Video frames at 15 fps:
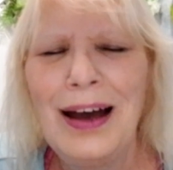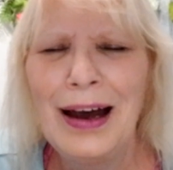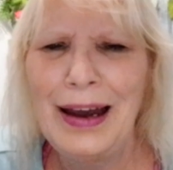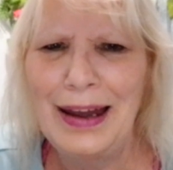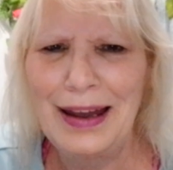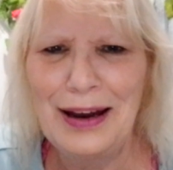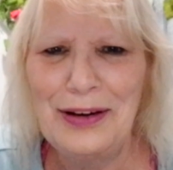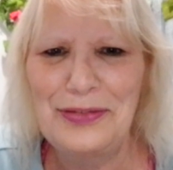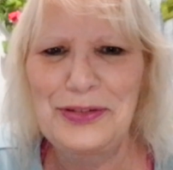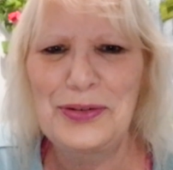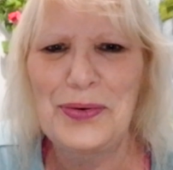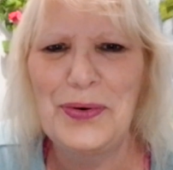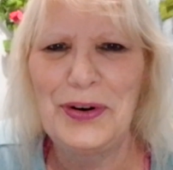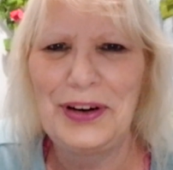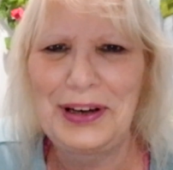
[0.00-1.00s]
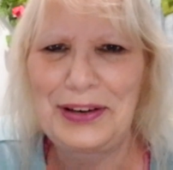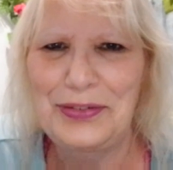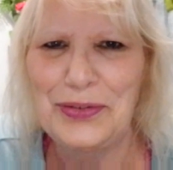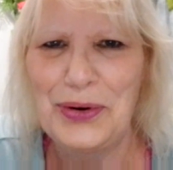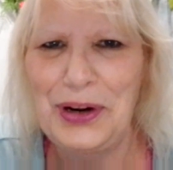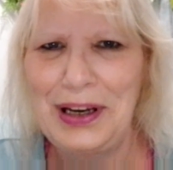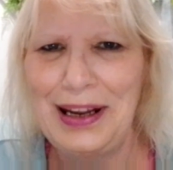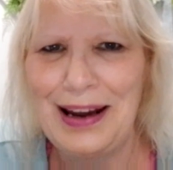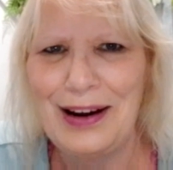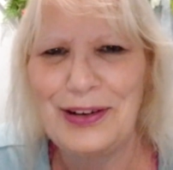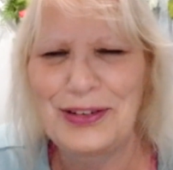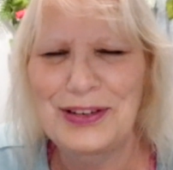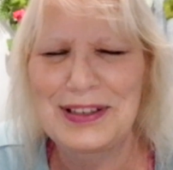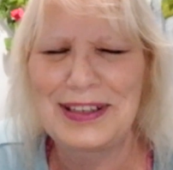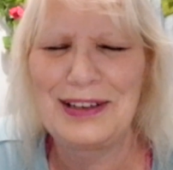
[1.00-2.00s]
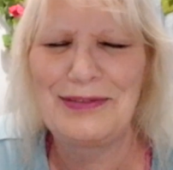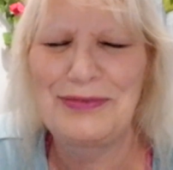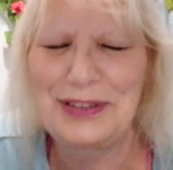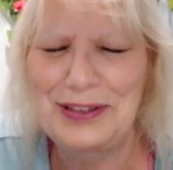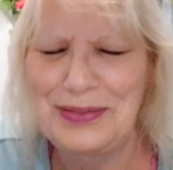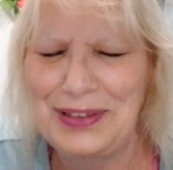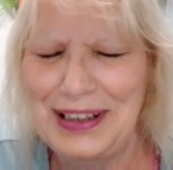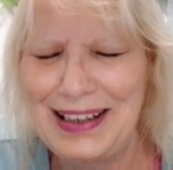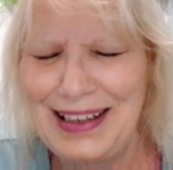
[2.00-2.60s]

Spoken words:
I have to work 40 hours every week.